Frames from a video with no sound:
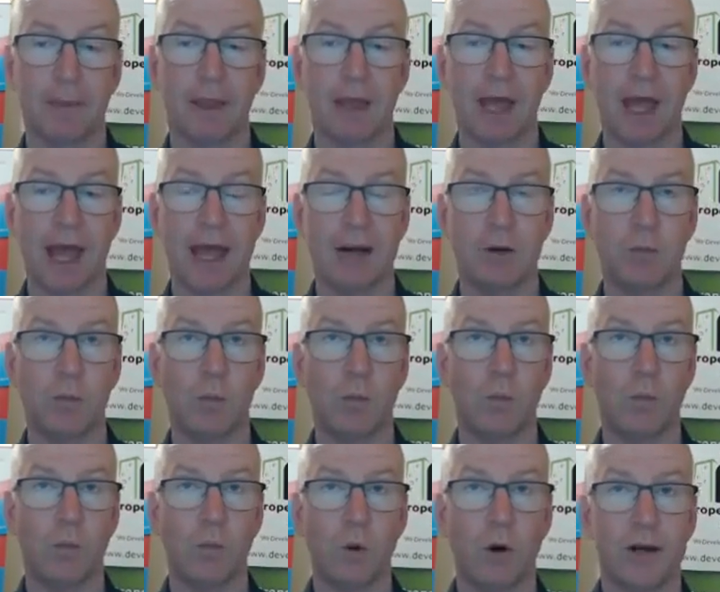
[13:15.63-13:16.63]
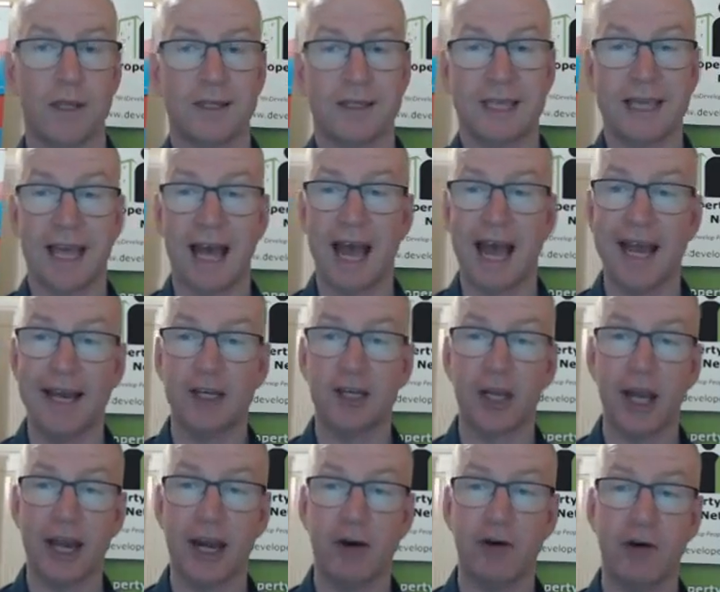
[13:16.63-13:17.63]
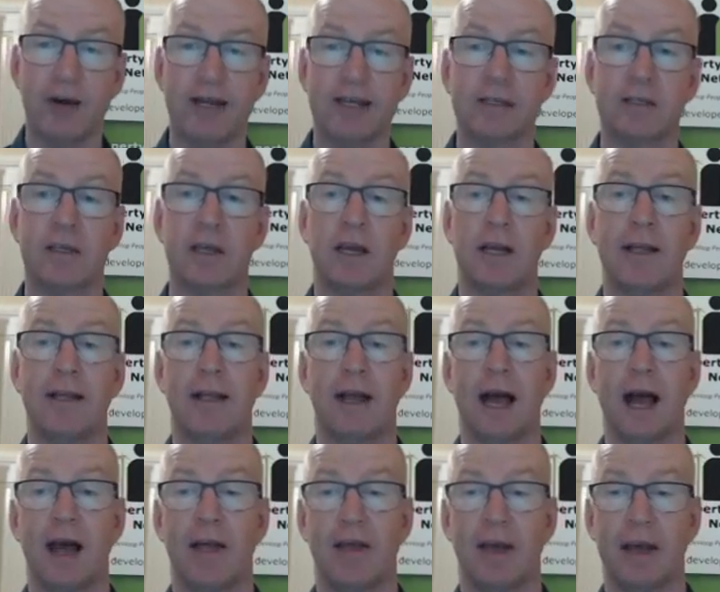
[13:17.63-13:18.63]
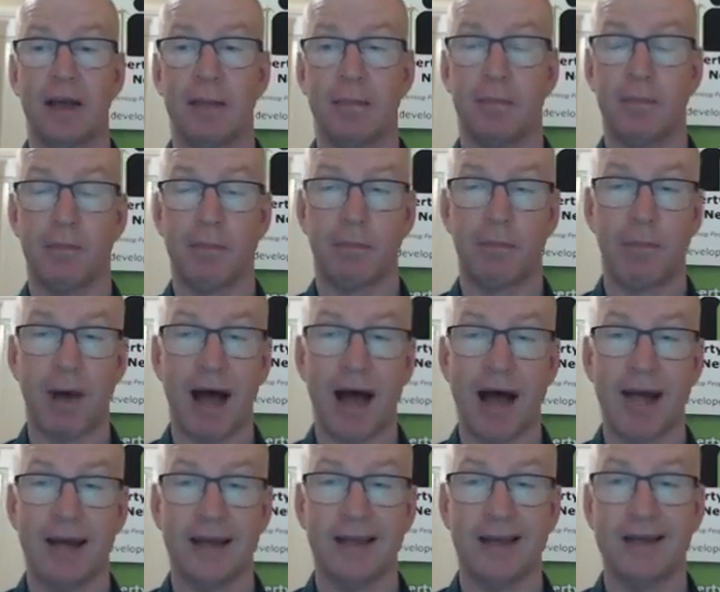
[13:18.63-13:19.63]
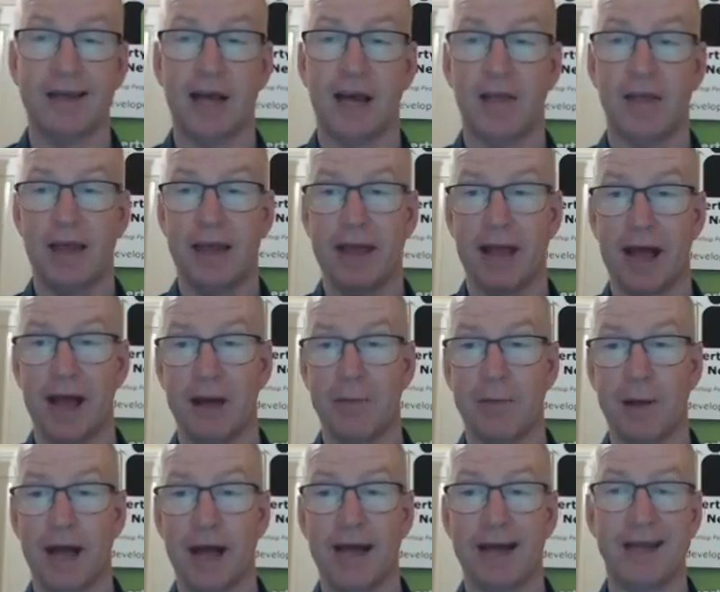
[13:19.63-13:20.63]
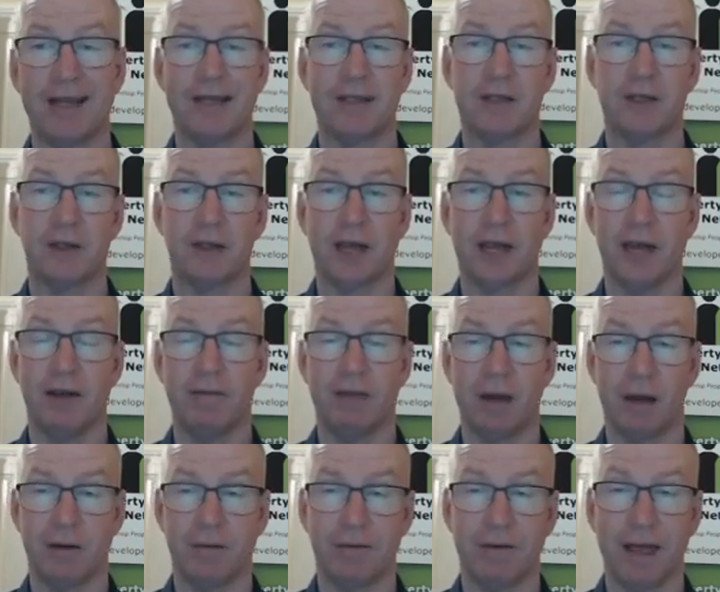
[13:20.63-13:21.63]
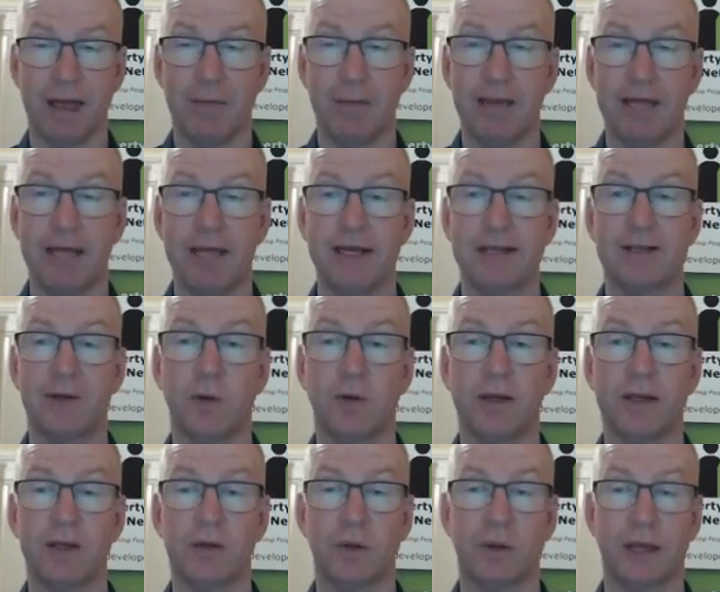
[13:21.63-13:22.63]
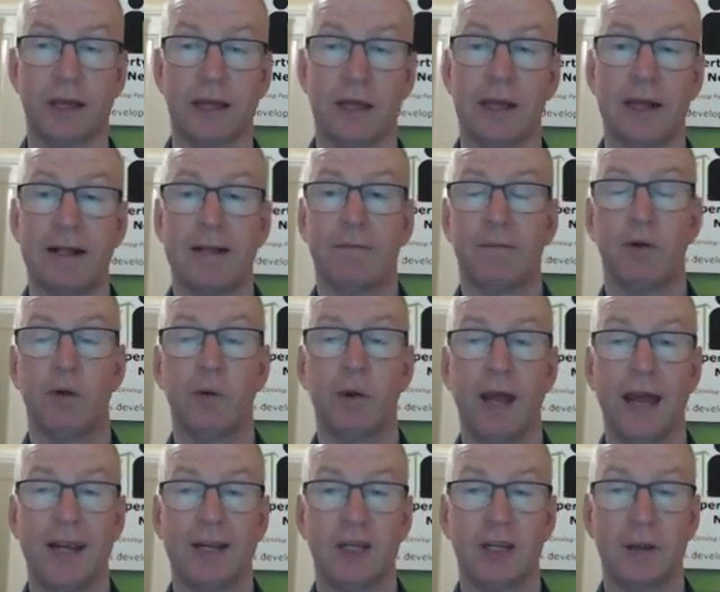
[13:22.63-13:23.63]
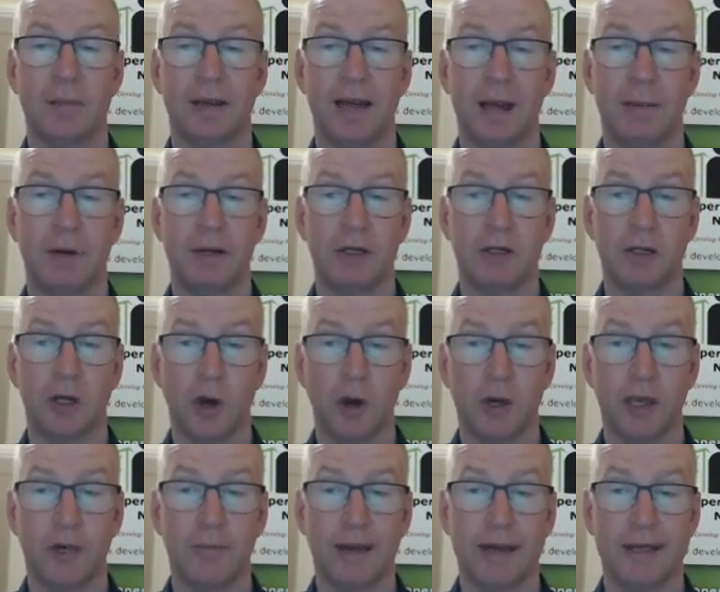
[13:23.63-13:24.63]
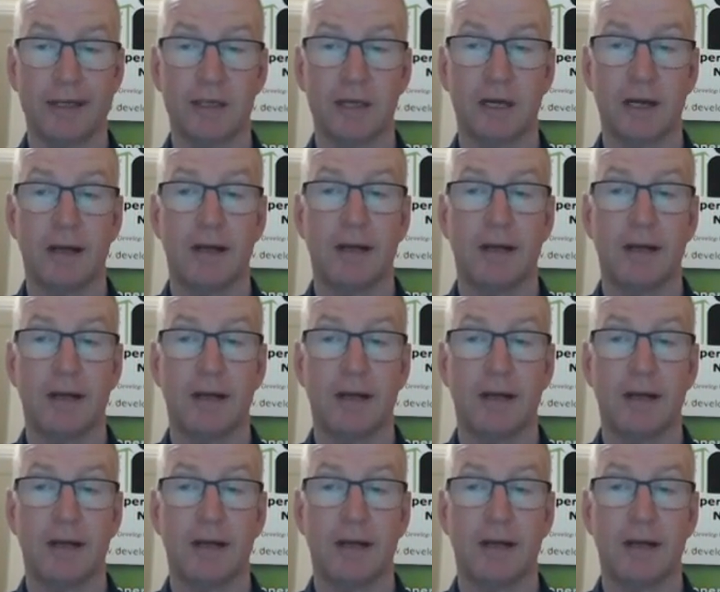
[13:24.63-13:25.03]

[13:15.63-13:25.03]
and what is the age categories? Are they partnered? Are they unpartnered? Do they have young families? All that sort of thing. You want to actually be able to document